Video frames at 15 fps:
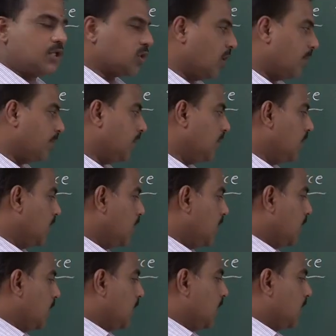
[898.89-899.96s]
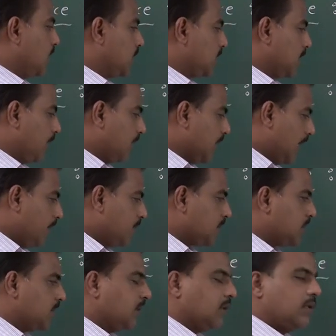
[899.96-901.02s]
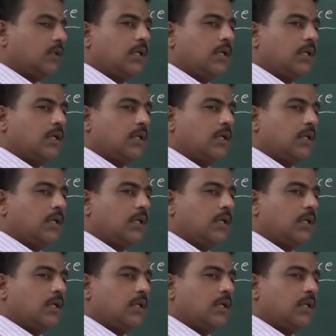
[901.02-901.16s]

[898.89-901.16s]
stopped. Sometimes